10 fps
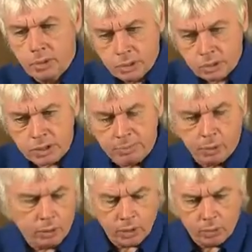mutual
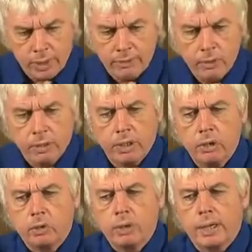support, or whatever you want to
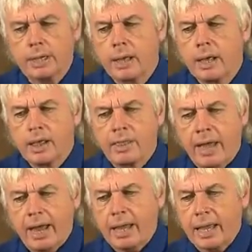call it,
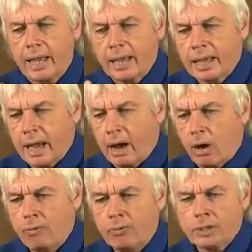that
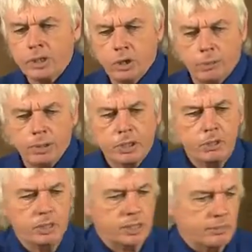offers the
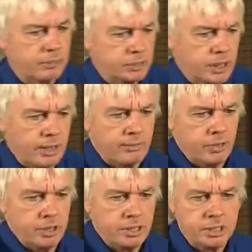opportunity for
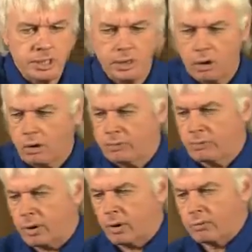diversity of